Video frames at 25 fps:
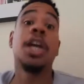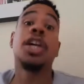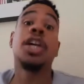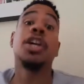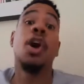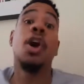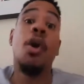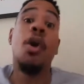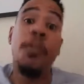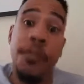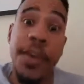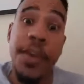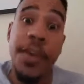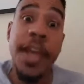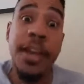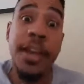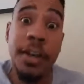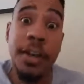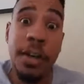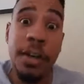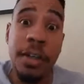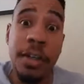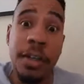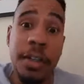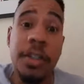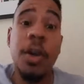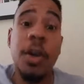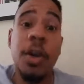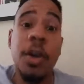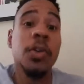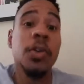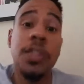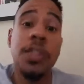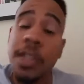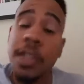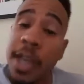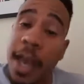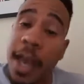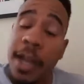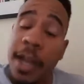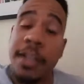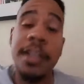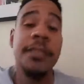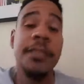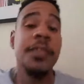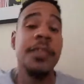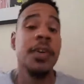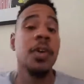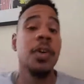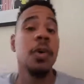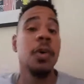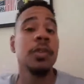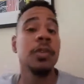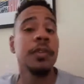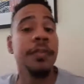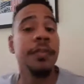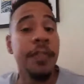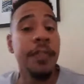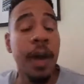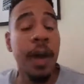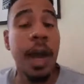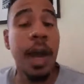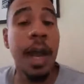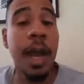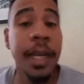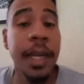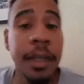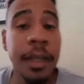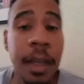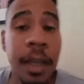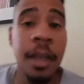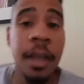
Go figure, those are kind of difficult to find